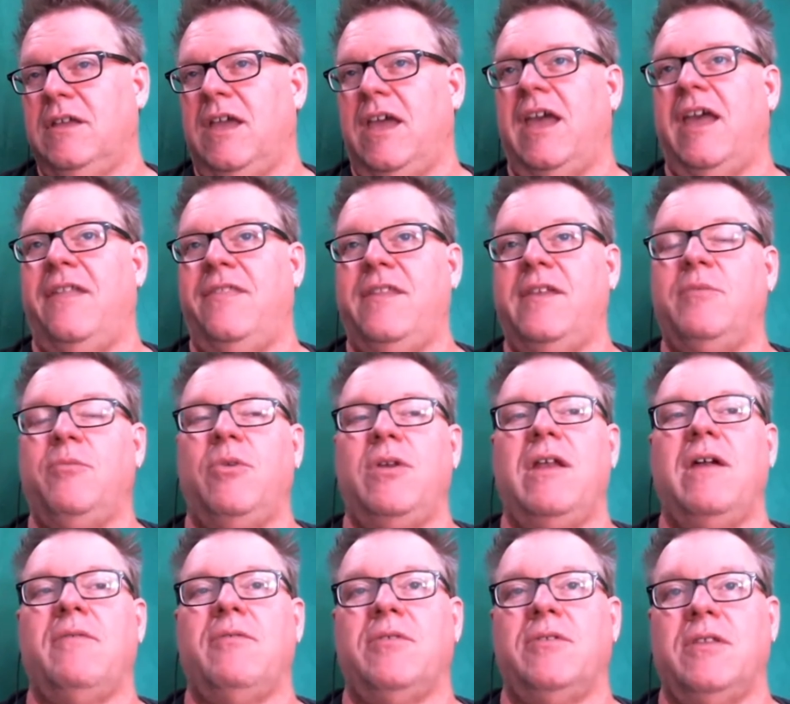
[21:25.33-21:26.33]
And then
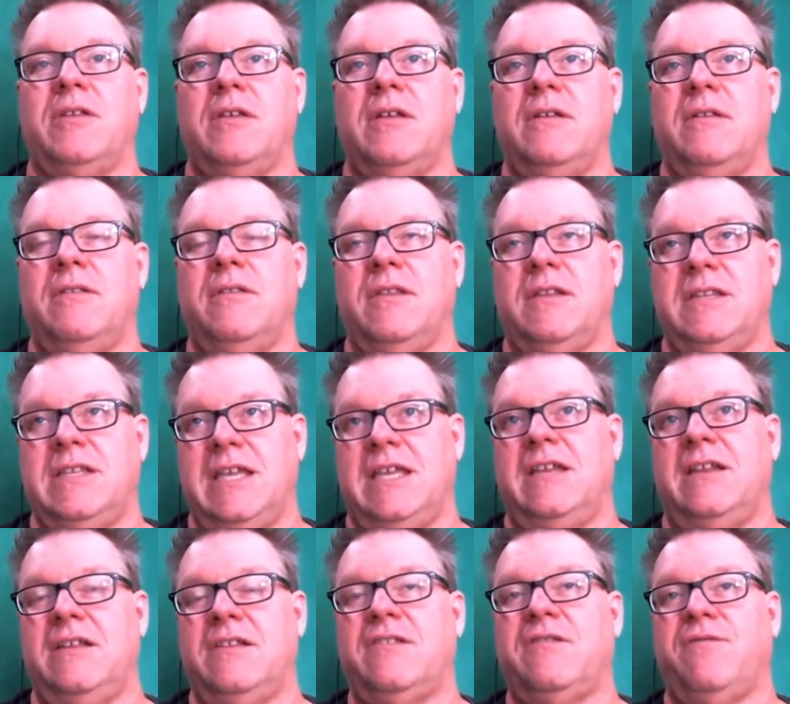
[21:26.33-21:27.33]
whenever the, the
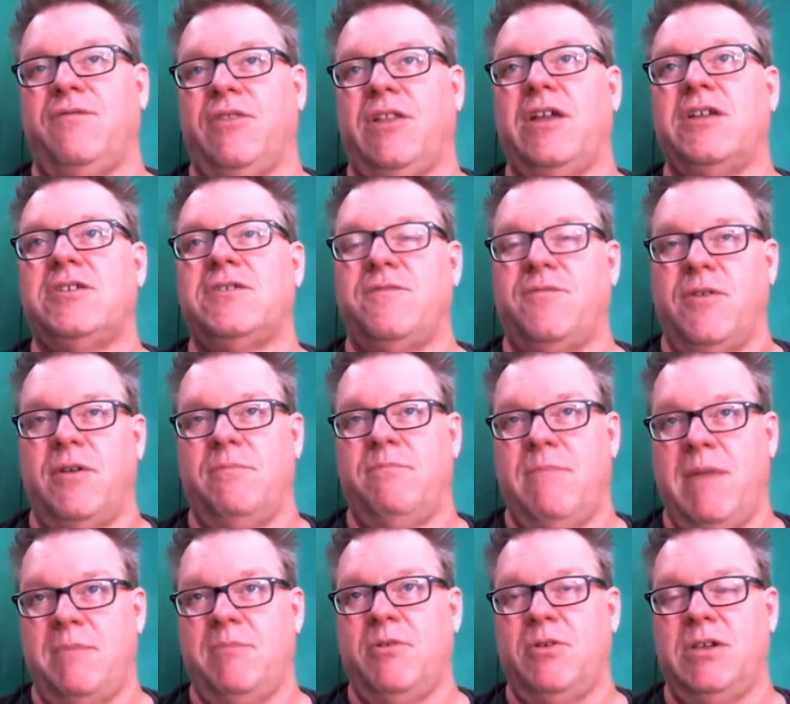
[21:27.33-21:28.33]
data is flushed from
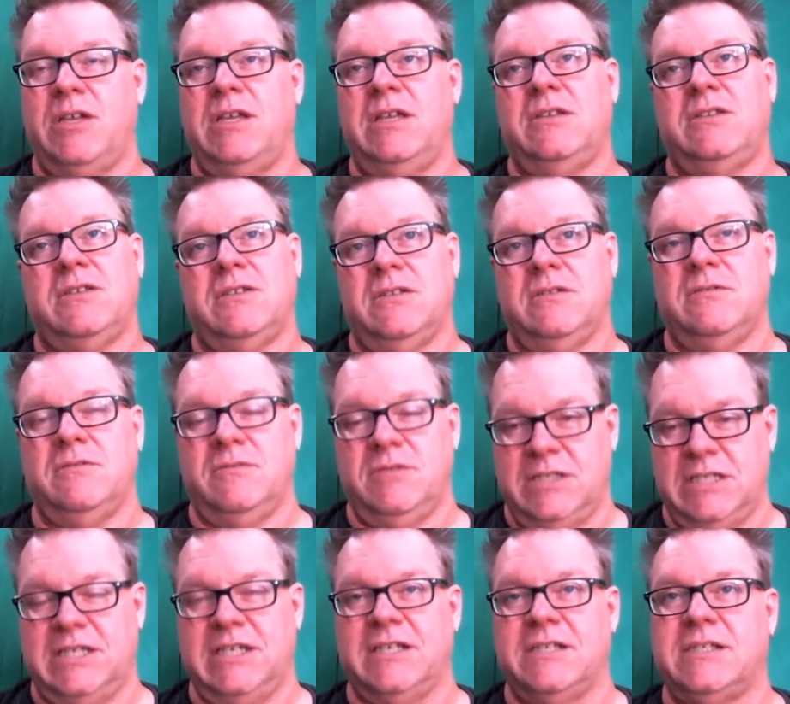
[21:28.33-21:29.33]
memory to
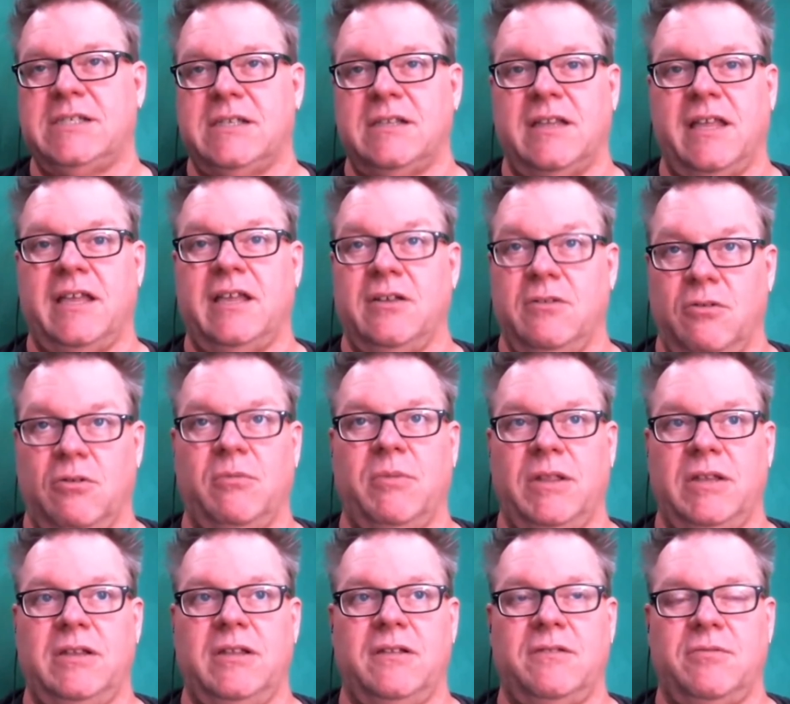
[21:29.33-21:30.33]
disk, like it
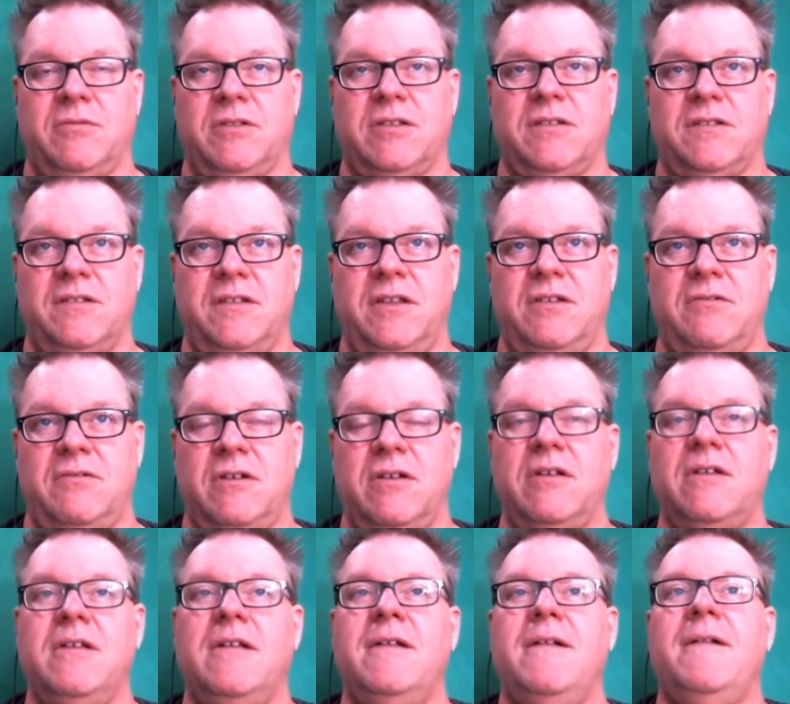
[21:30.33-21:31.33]
normally does with Cassandra,
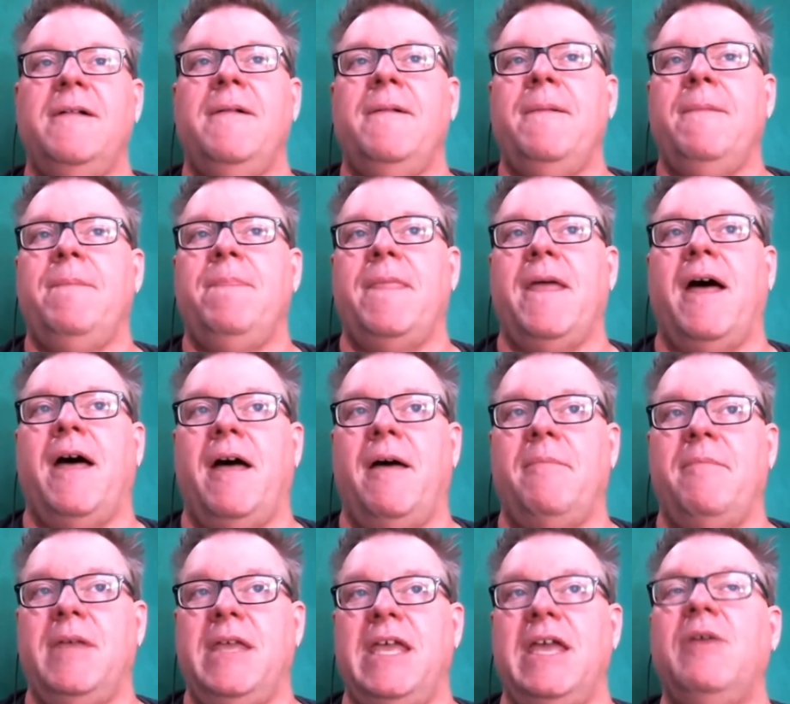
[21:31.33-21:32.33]

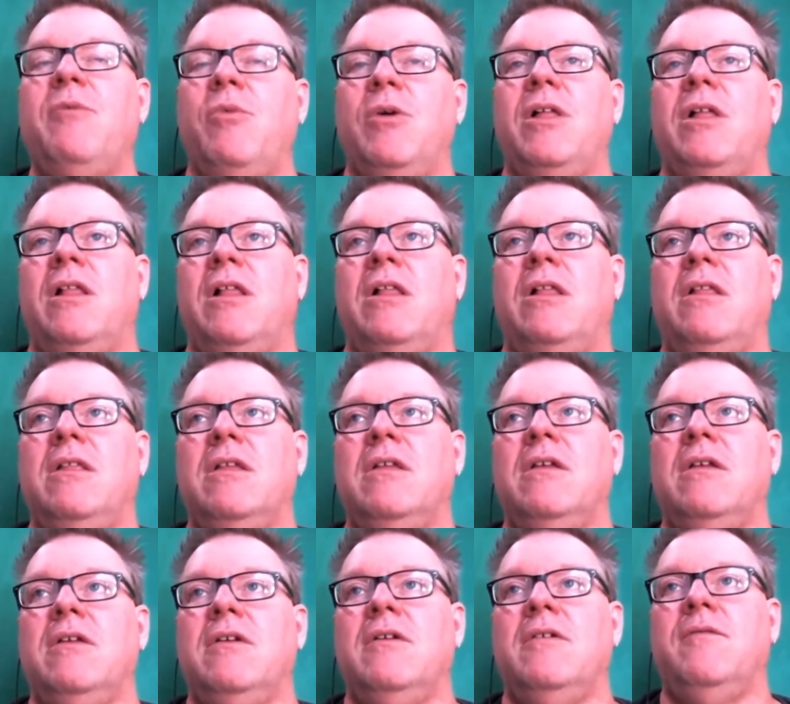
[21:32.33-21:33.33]
um, it will
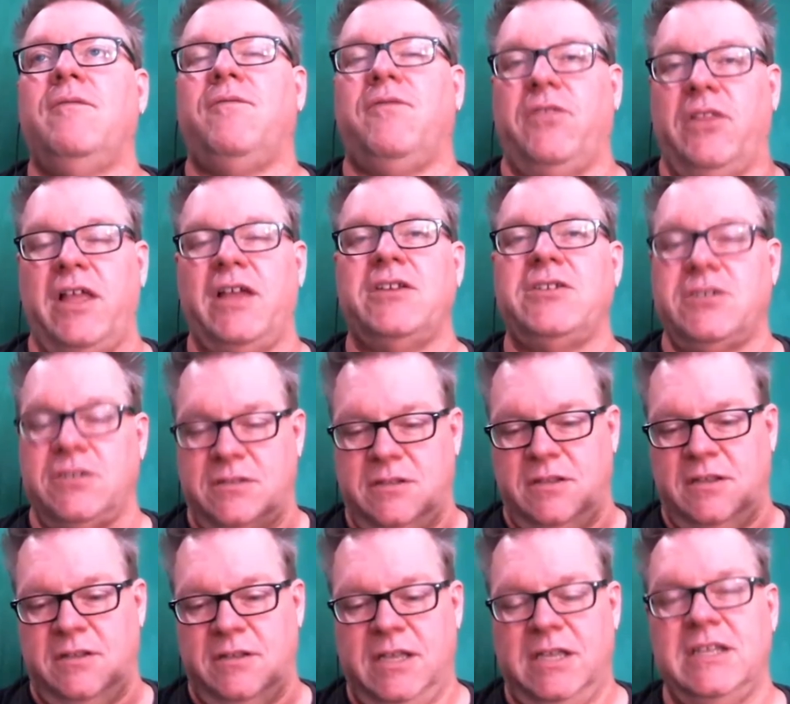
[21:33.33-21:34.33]
flush
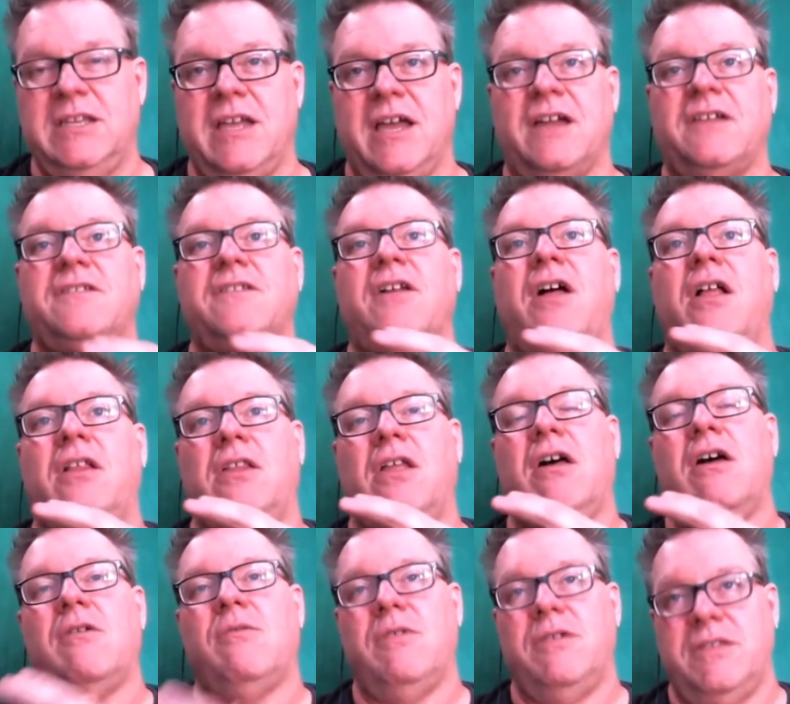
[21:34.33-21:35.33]
the index
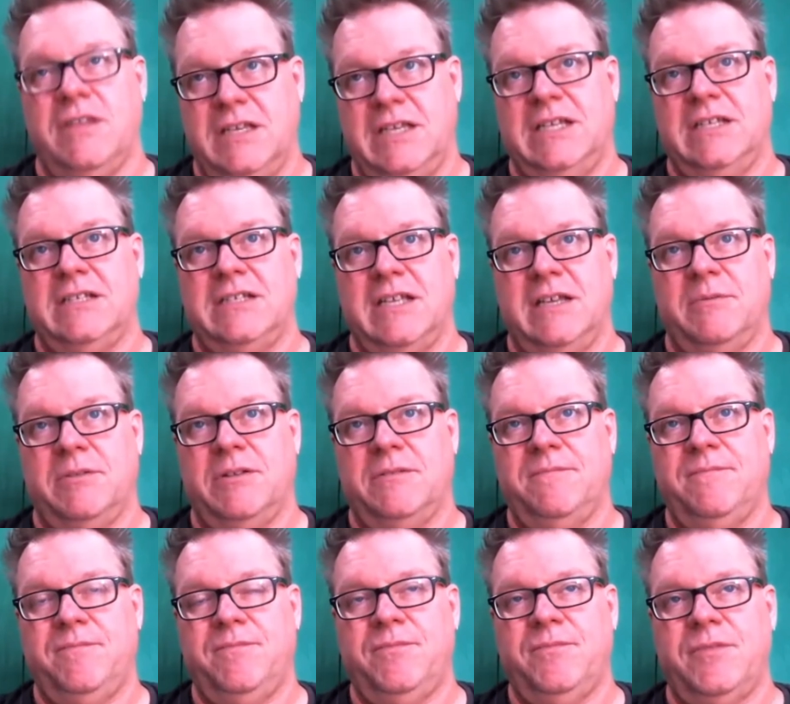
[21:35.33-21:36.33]
along with the data table.
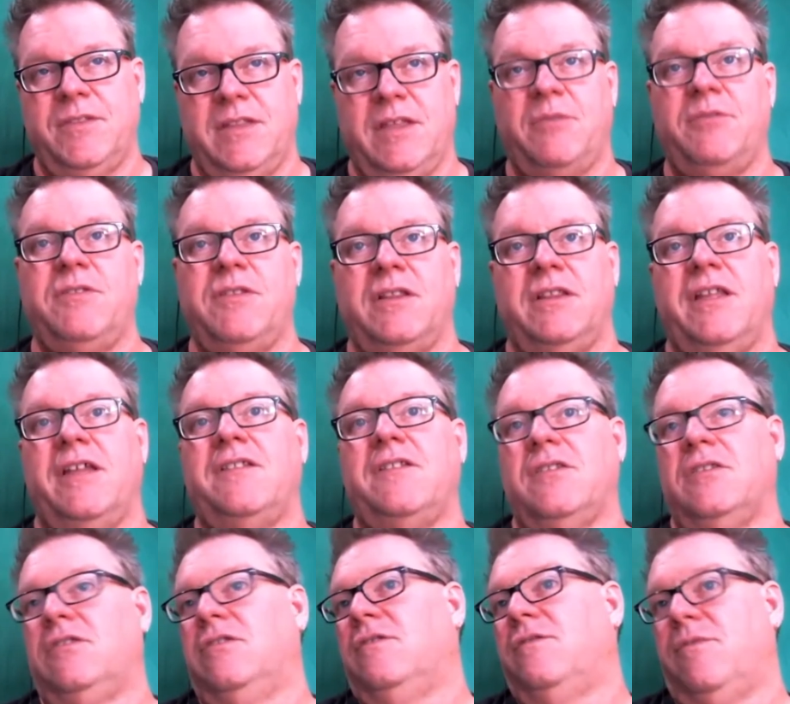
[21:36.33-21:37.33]
So that was a
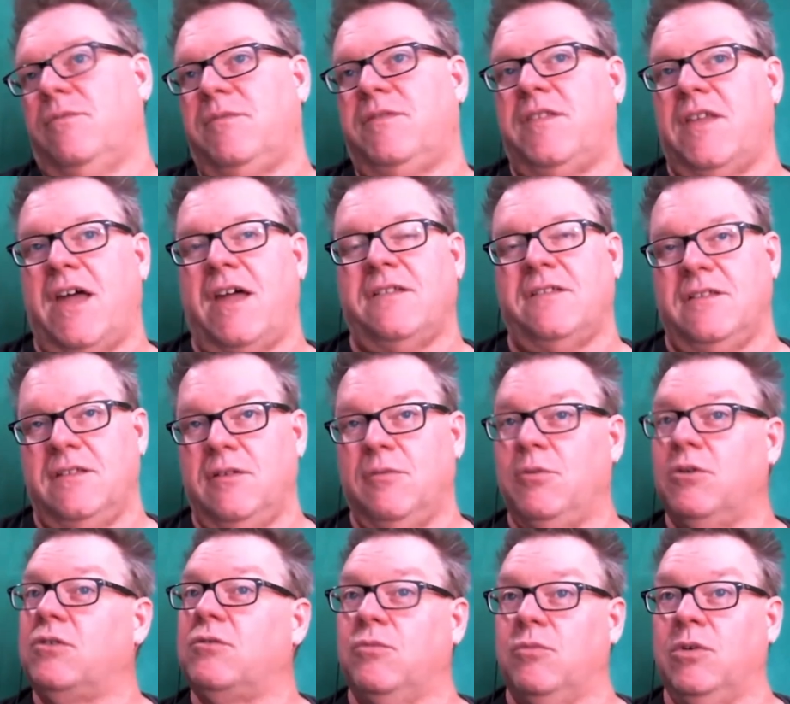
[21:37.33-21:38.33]
lesson learned from S A S I that
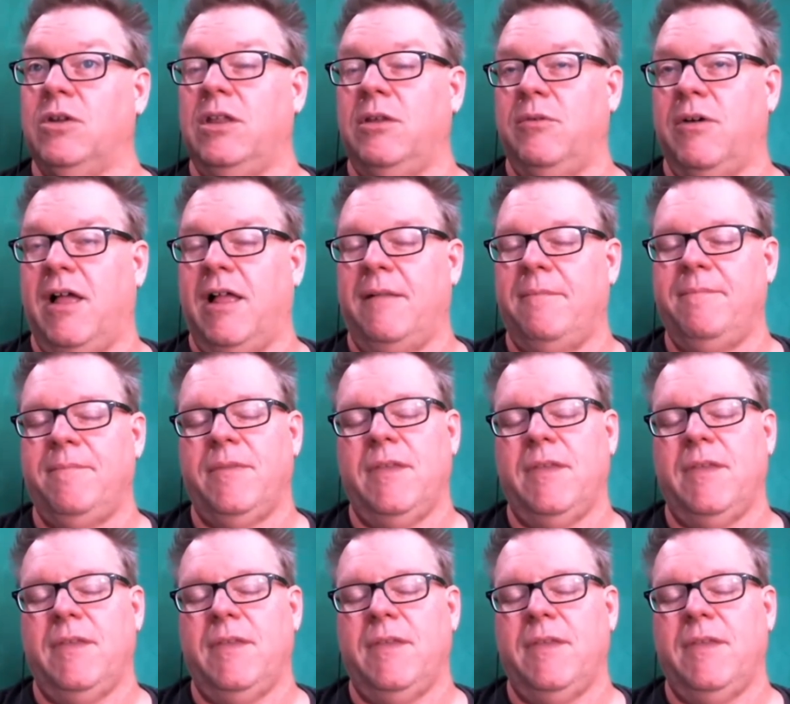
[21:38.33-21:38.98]
worked really well.